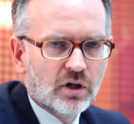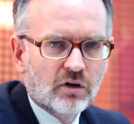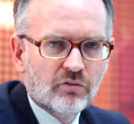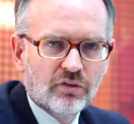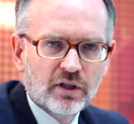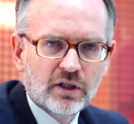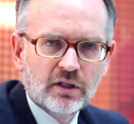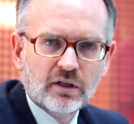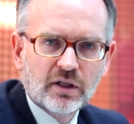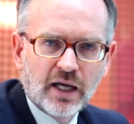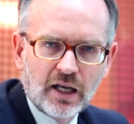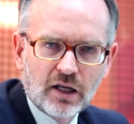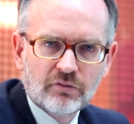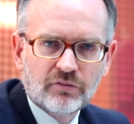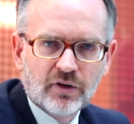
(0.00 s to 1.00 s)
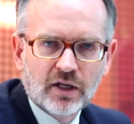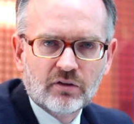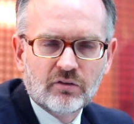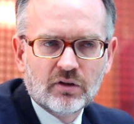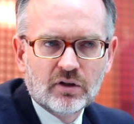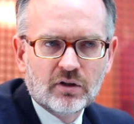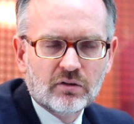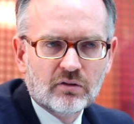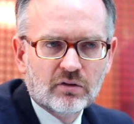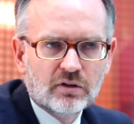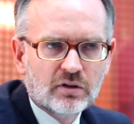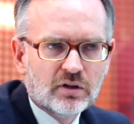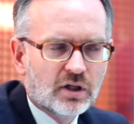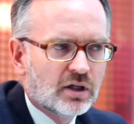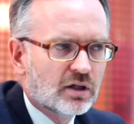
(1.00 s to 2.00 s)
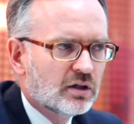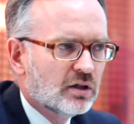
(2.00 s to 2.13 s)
of the Caliphate, the, the,